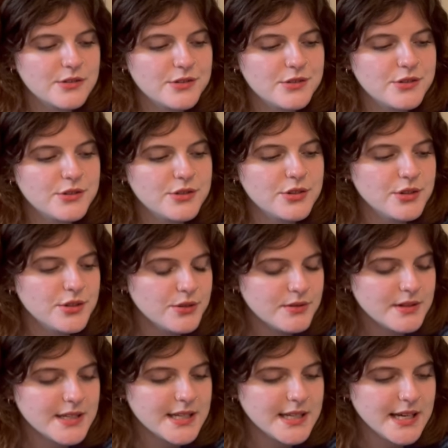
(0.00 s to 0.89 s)

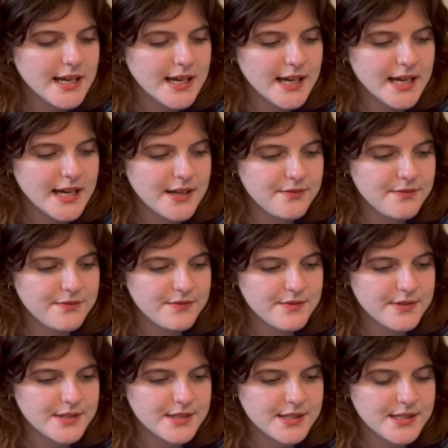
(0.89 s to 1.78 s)
2.5
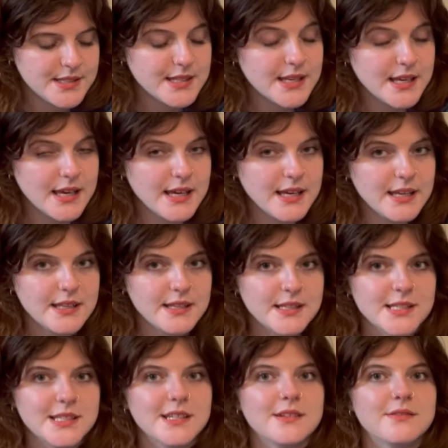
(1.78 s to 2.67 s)

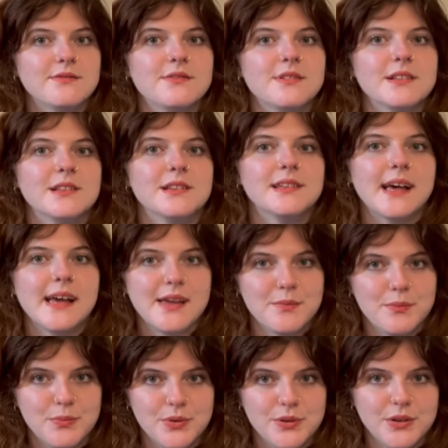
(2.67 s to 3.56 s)
skeins of the
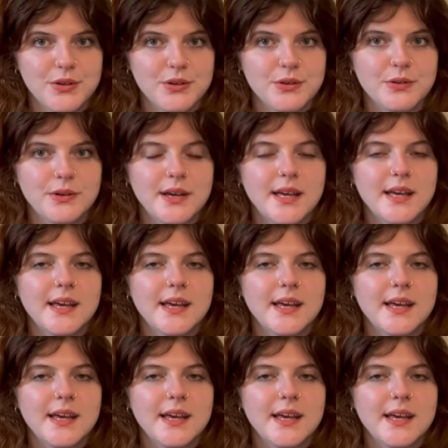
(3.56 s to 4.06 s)
light blue